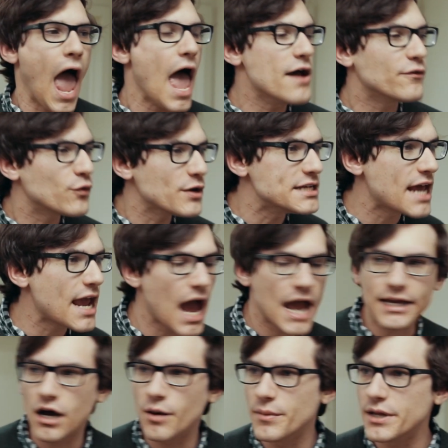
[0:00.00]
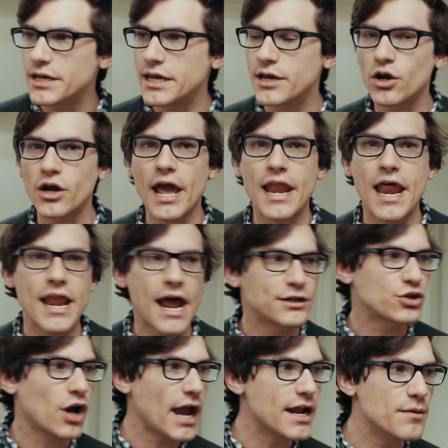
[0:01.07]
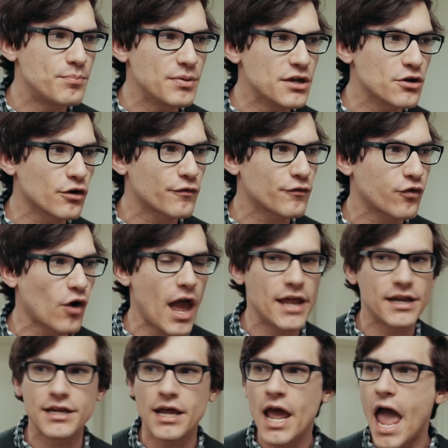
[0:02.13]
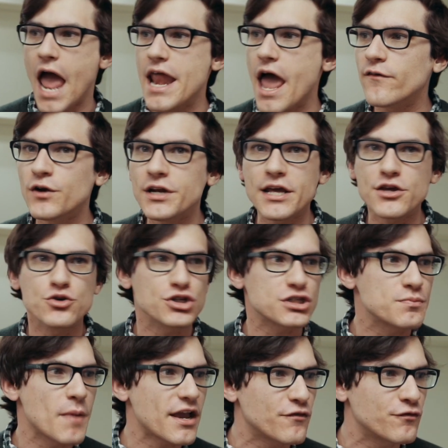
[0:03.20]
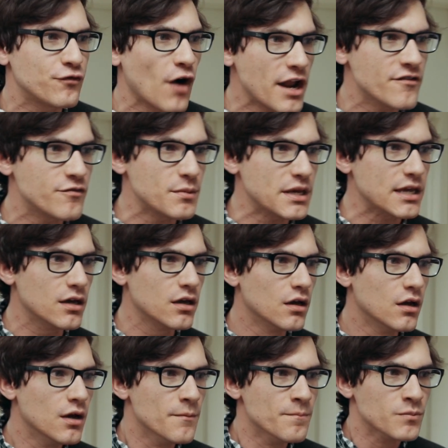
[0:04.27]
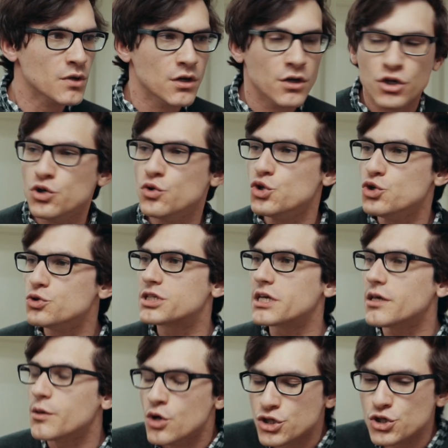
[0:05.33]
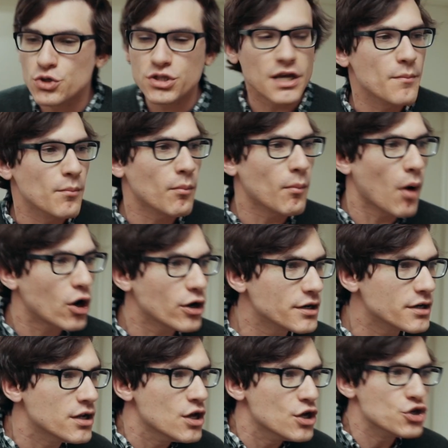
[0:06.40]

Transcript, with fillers: Every day I come in here and, and I try to be your friend, and every day you just make fun of me. You you say you, you say Martin,